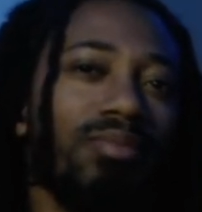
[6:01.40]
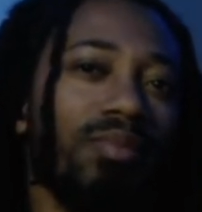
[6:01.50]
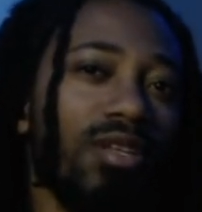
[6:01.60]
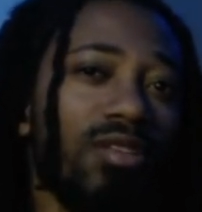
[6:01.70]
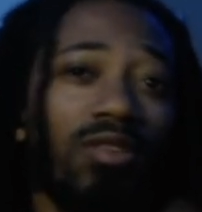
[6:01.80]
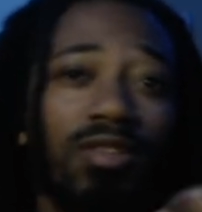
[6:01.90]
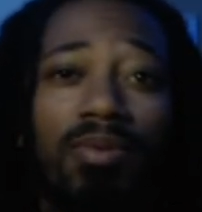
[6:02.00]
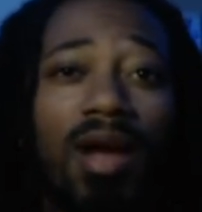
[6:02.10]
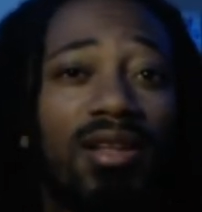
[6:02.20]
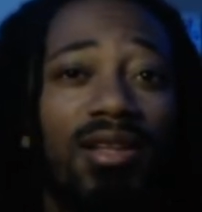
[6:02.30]
So it's
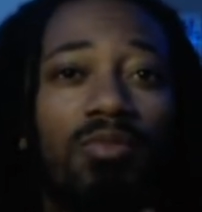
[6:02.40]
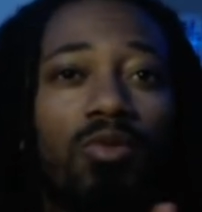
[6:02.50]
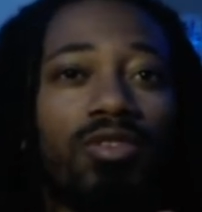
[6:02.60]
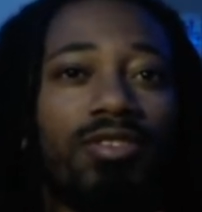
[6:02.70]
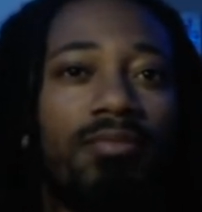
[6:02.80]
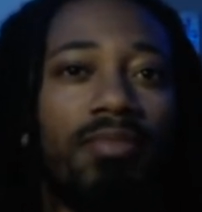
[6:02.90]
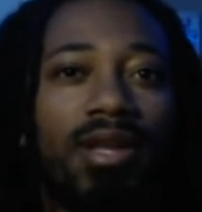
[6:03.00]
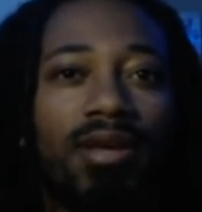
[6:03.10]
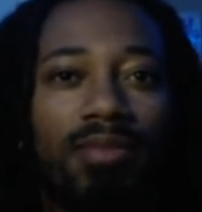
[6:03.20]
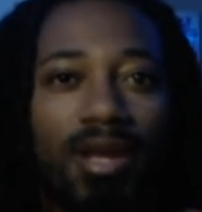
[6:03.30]
practically more so
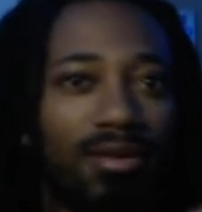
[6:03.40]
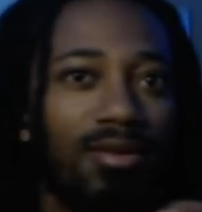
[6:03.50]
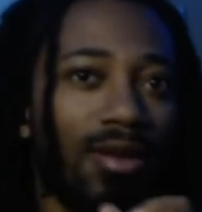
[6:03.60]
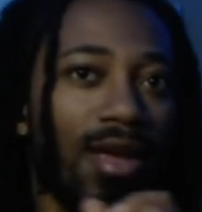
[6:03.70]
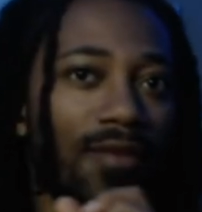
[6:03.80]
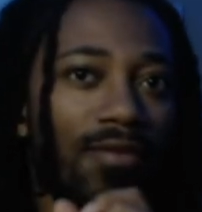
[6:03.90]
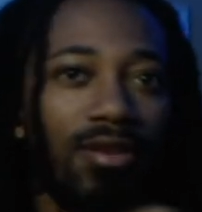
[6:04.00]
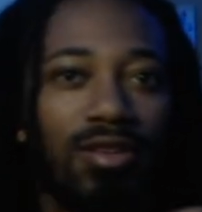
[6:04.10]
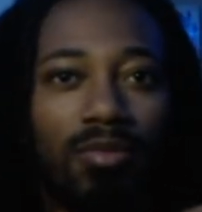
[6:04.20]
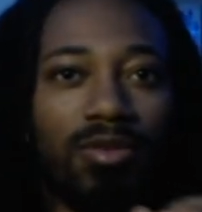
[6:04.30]
medium, like a heavy.
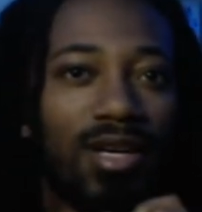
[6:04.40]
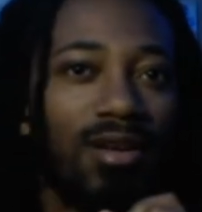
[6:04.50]
It's almost like